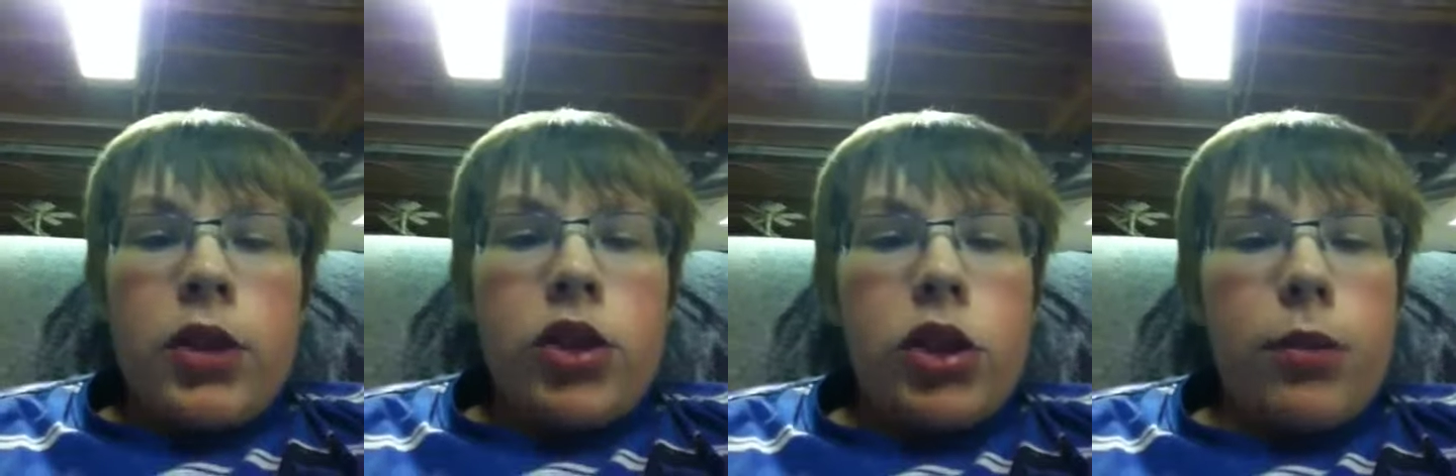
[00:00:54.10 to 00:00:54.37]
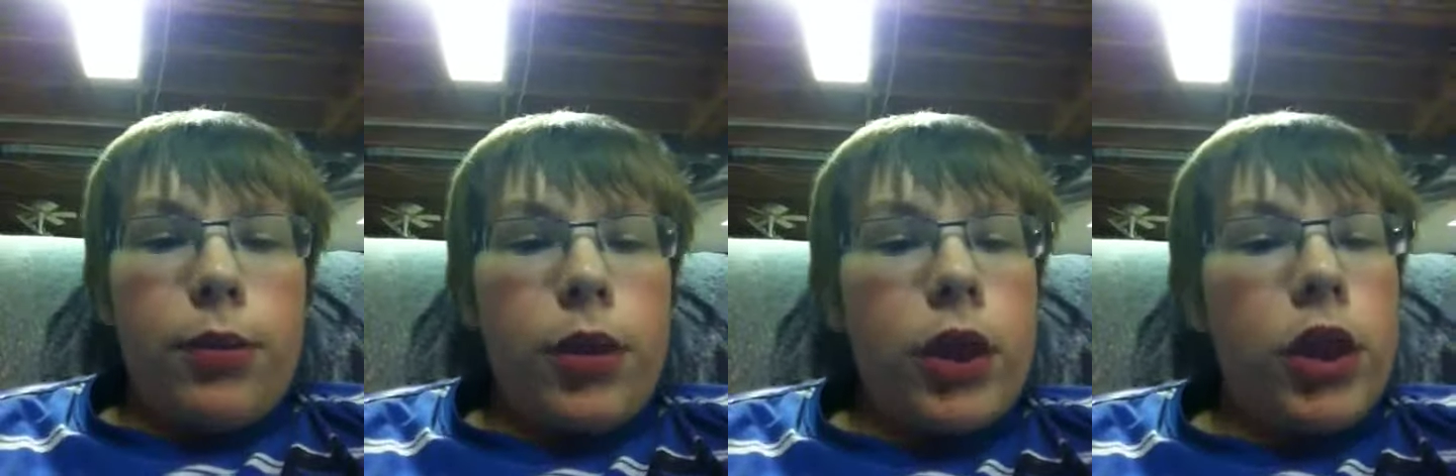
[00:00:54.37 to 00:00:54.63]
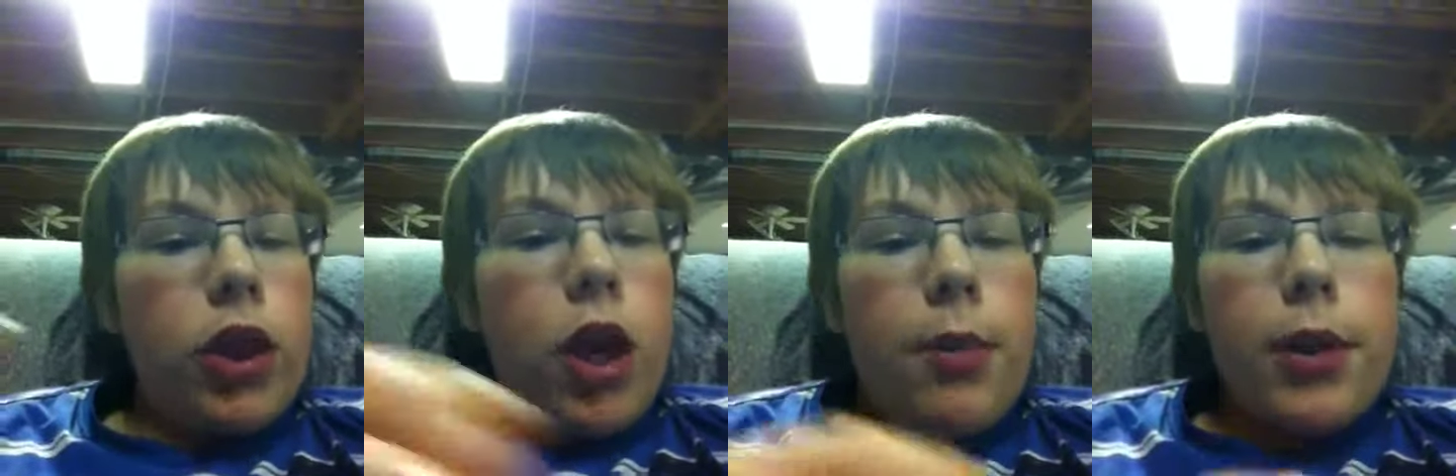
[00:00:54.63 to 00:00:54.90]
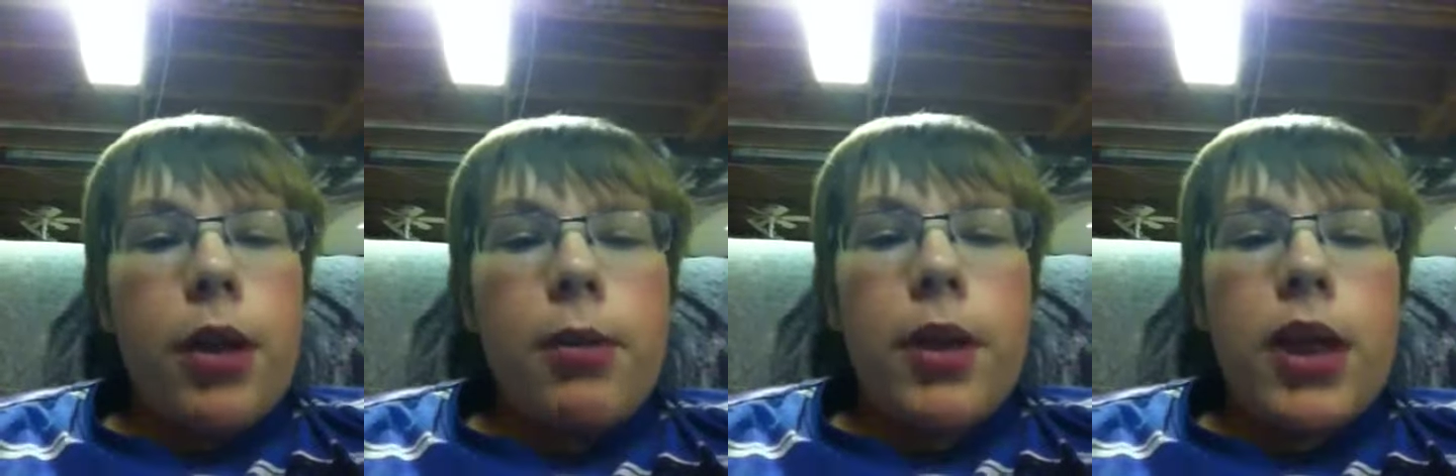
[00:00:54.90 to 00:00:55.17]
It's complete
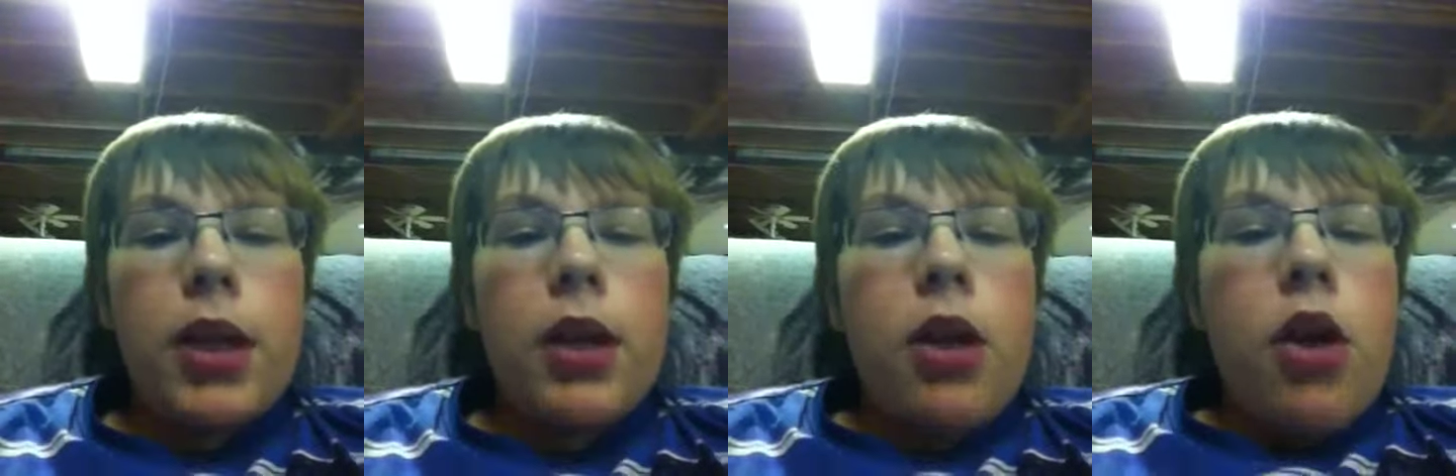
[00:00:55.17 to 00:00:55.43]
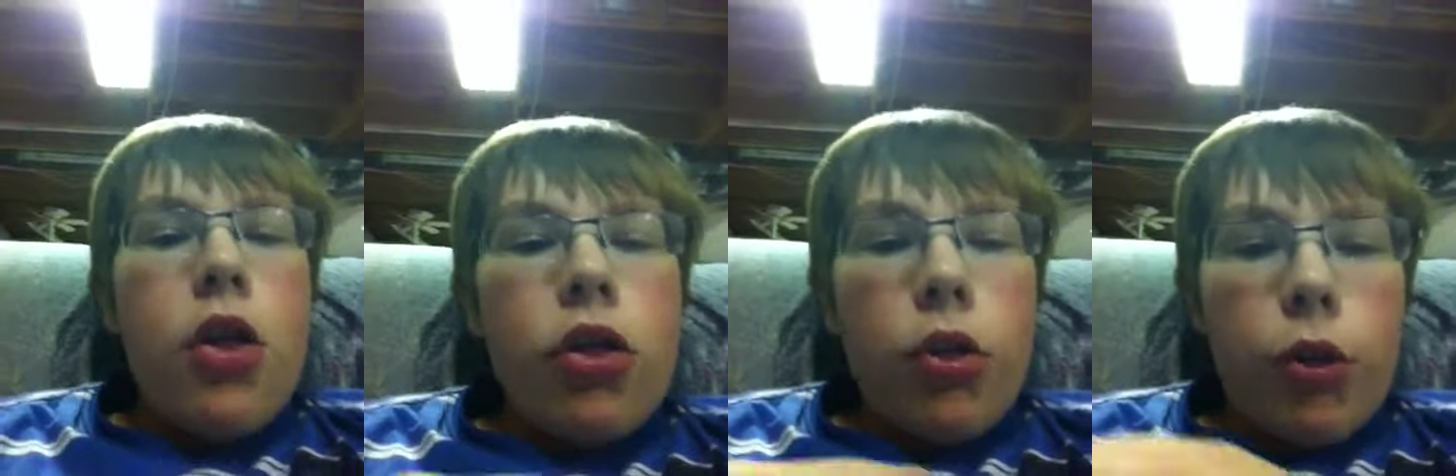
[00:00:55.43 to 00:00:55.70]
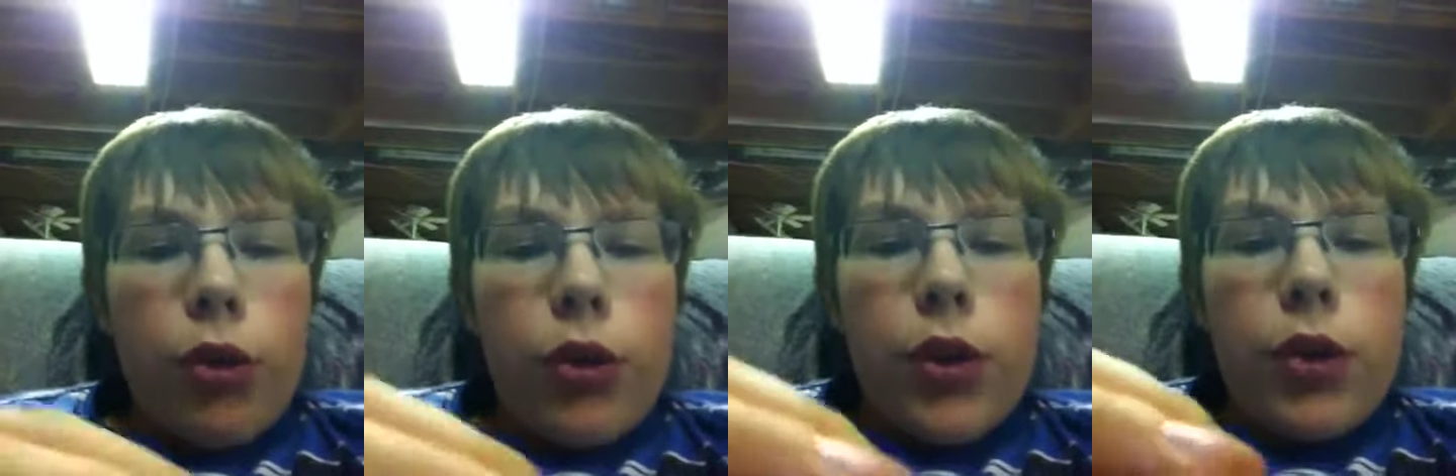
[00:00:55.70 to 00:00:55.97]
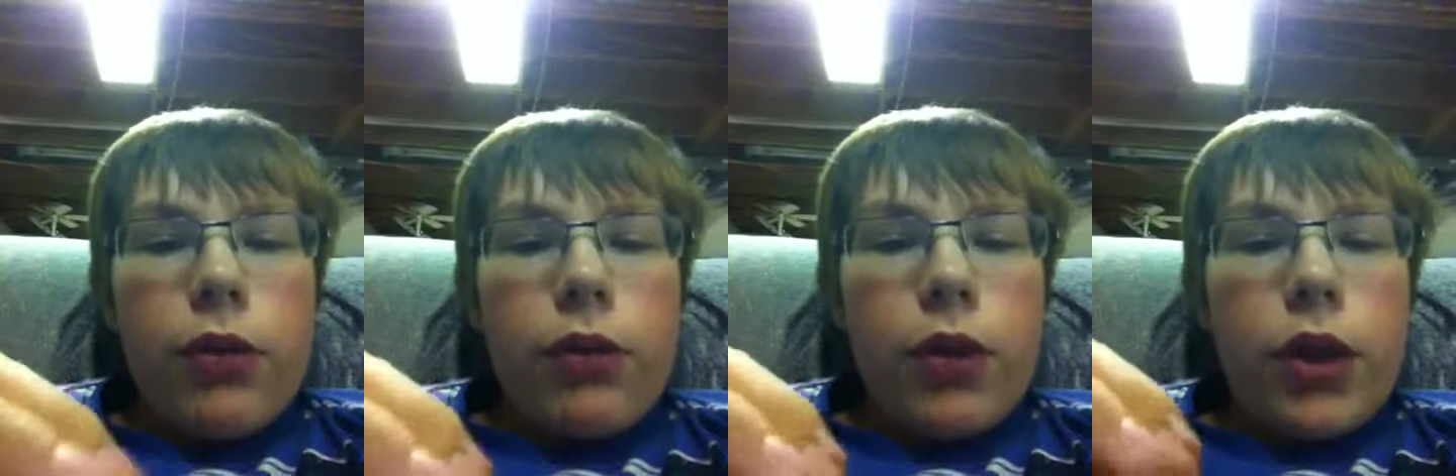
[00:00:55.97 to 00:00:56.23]
copy of Mini. The only
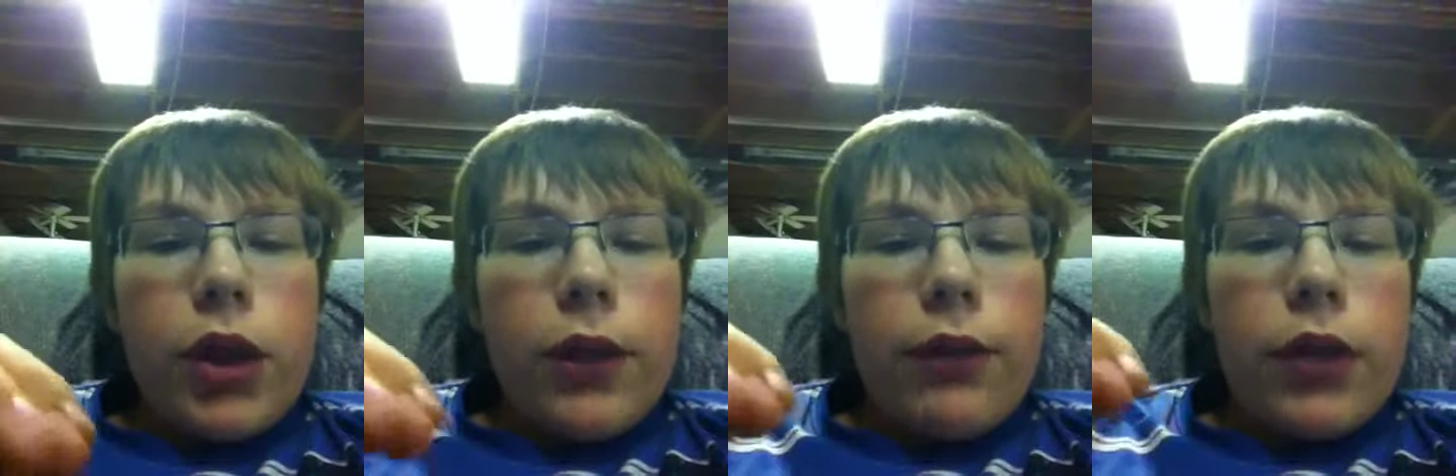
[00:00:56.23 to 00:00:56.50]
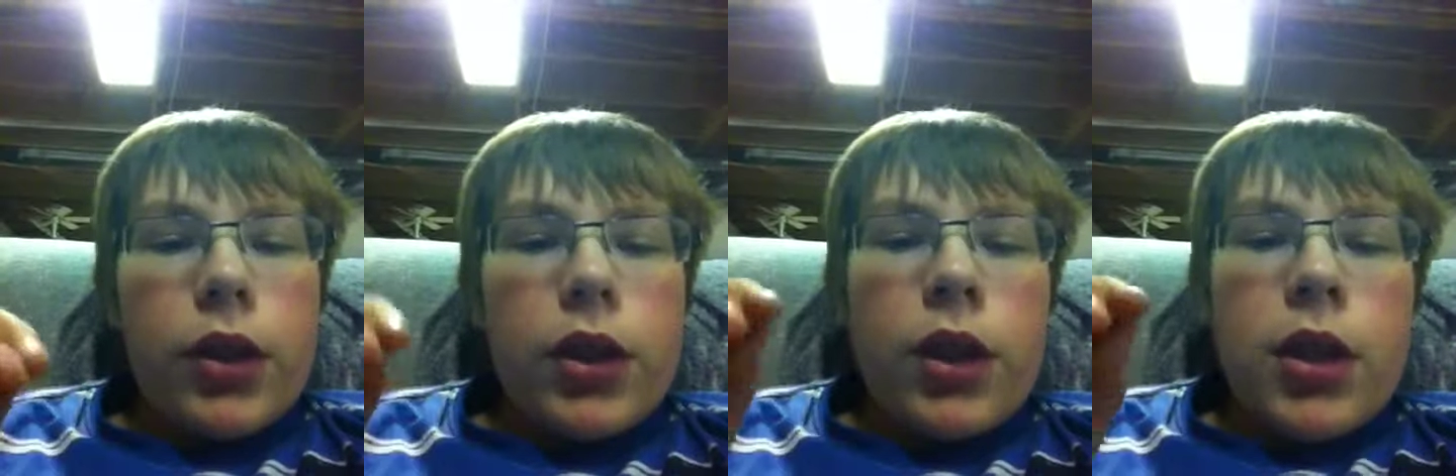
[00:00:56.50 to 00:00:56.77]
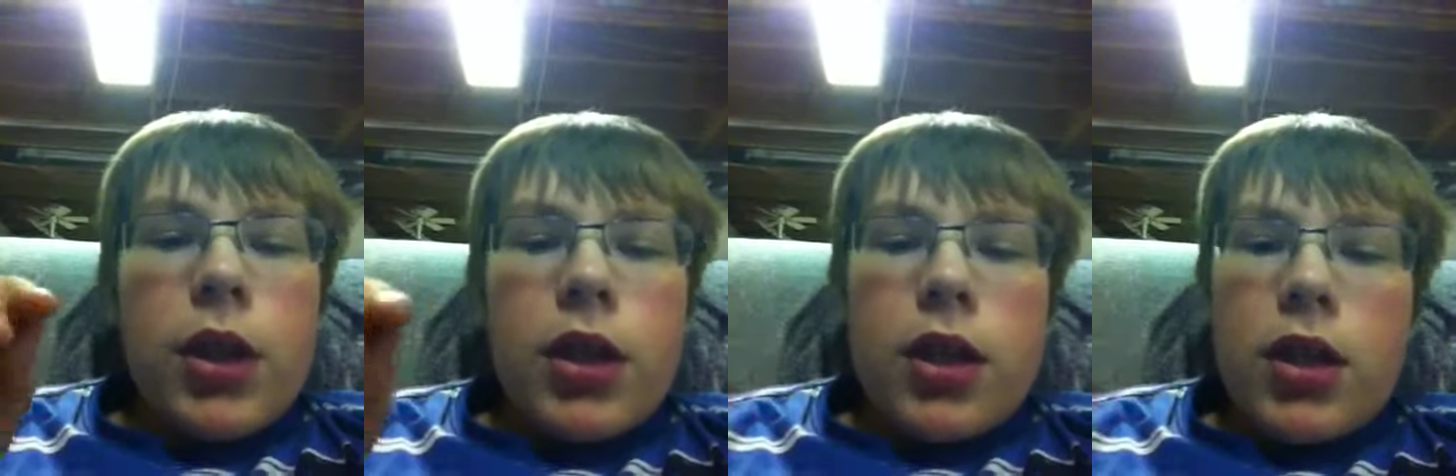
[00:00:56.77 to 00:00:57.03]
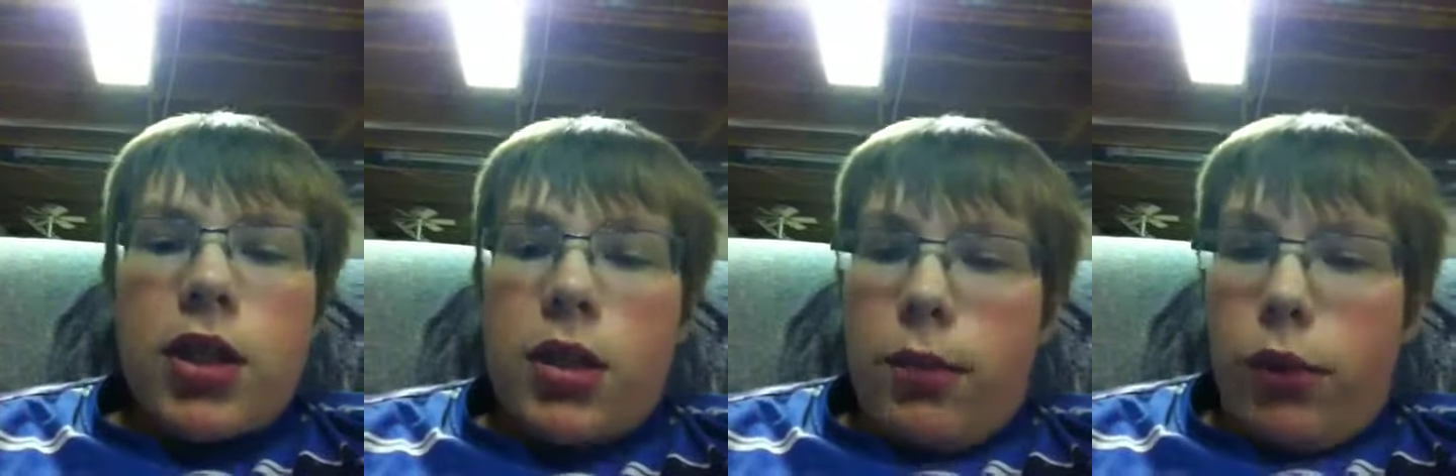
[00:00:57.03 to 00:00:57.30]
thing really different
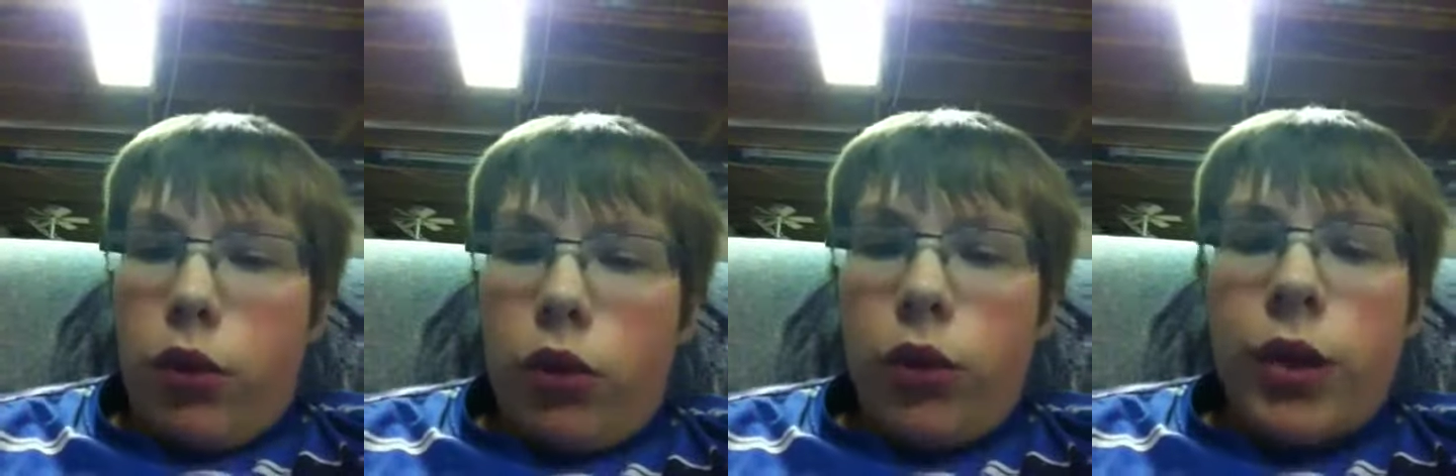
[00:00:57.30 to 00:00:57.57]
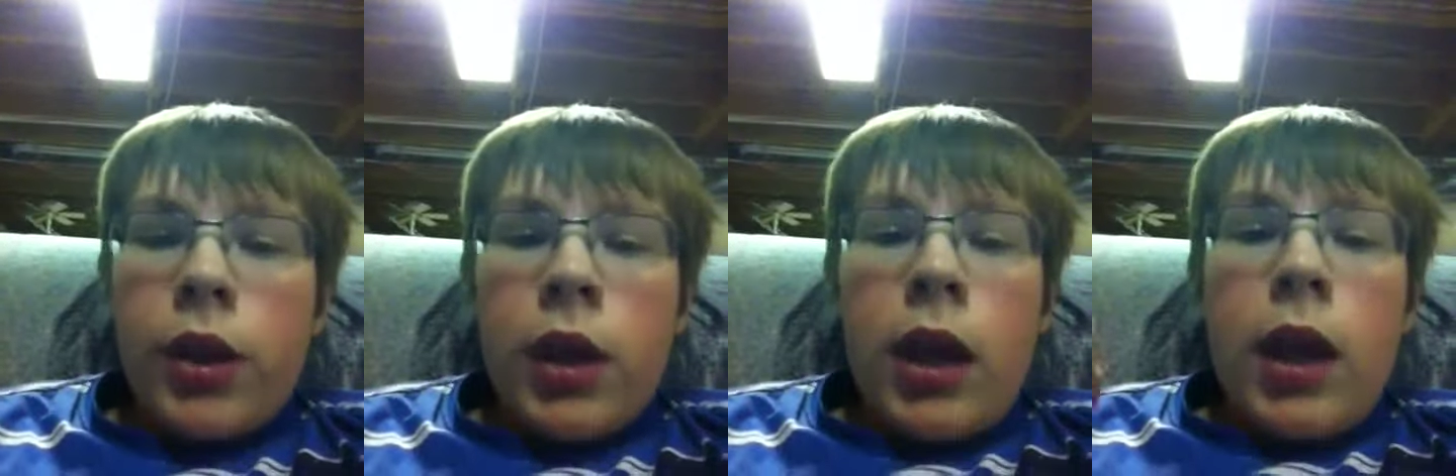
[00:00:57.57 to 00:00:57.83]
is the bolt